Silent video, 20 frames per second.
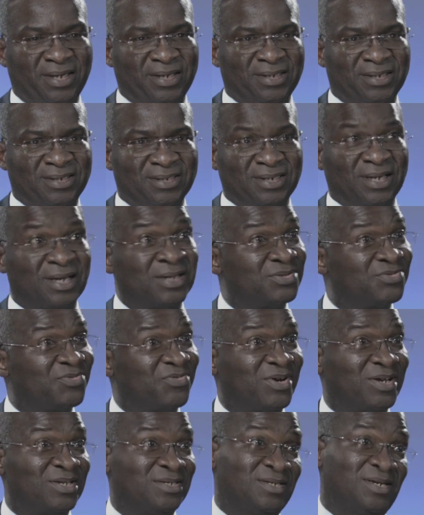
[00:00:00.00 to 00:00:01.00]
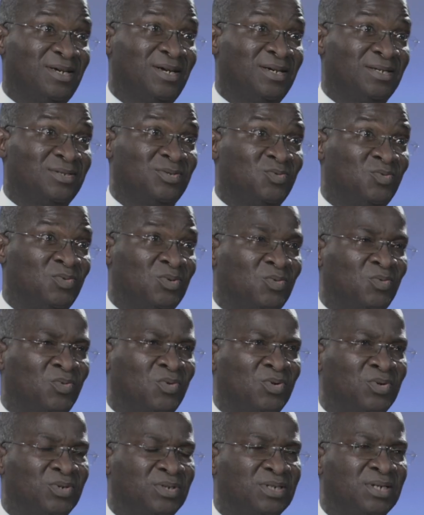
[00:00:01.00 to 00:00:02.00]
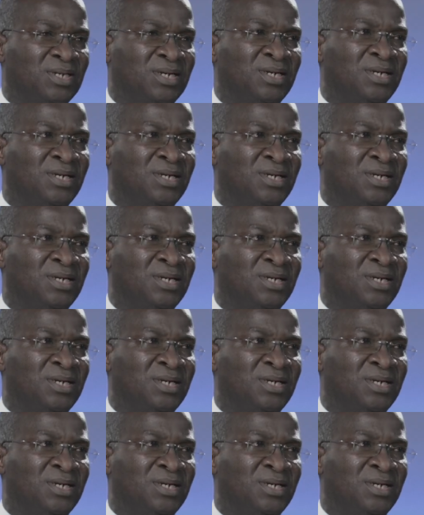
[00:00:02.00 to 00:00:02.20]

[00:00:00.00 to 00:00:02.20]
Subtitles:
is as fast as we want.